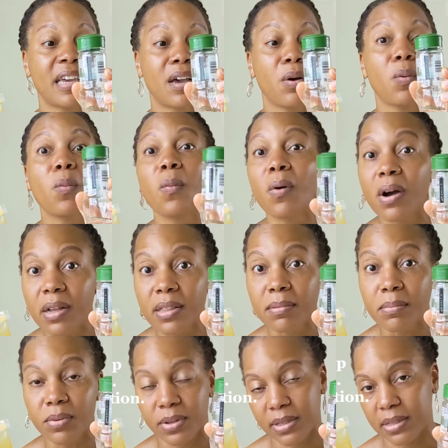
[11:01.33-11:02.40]

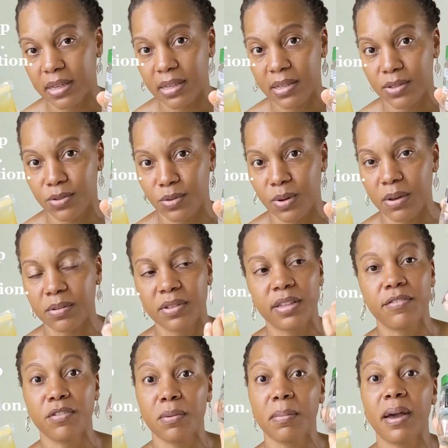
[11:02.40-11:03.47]
1.62 ounce
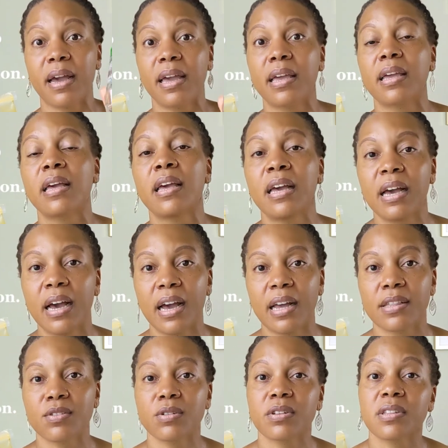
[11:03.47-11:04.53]
if you're buying
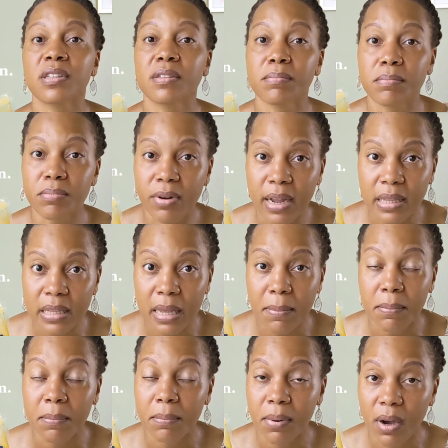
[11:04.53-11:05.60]
sort of these brand
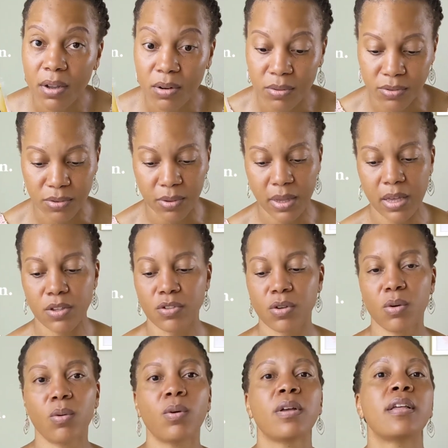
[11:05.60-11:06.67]
name bottles. Okay,
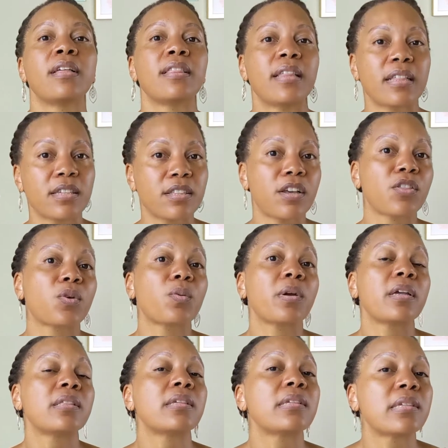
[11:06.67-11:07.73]
so that's another
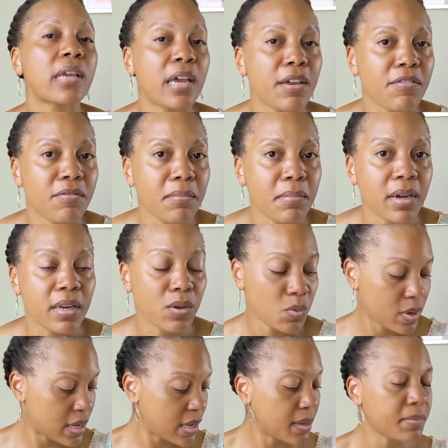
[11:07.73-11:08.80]
way to save money
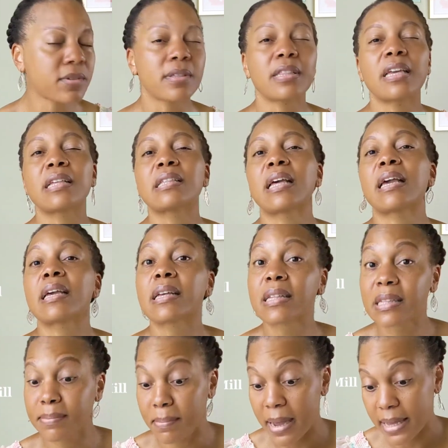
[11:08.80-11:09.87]
when it comes to things like
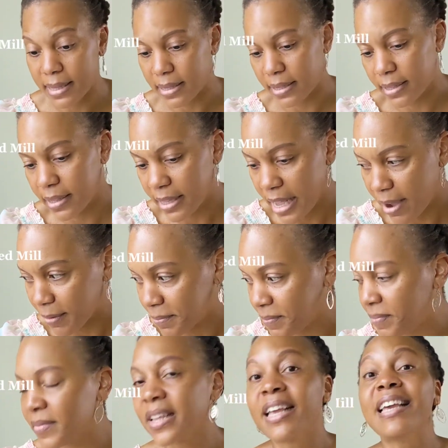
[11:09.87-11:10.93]
spices.
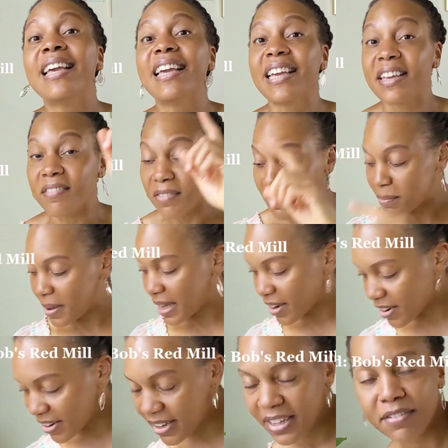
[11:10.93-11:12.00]
Now, even
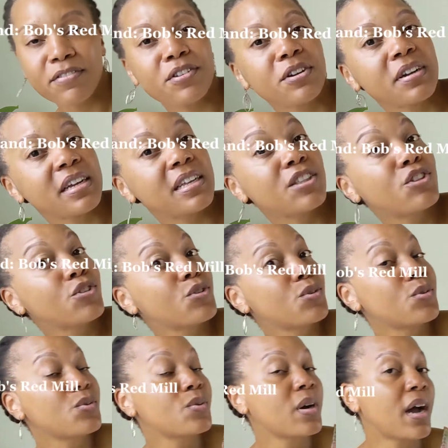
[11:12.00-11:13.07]
better if you're
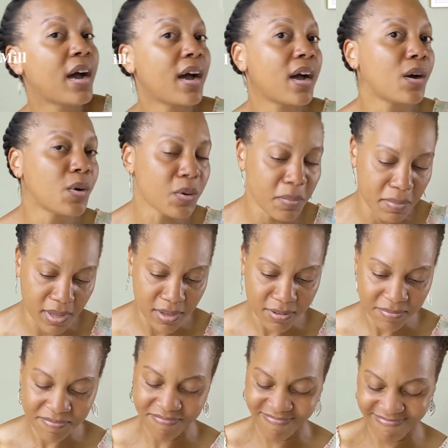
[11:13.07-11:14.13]
into
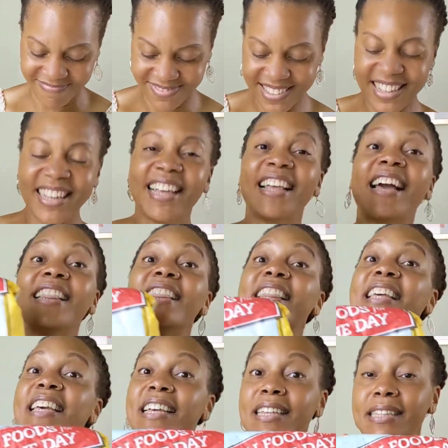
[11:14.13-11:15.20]
oatmeal.
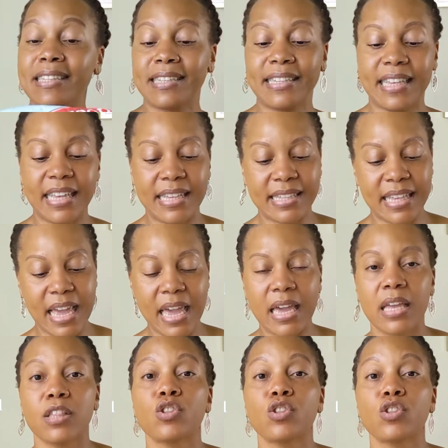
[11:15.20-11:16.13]
This is a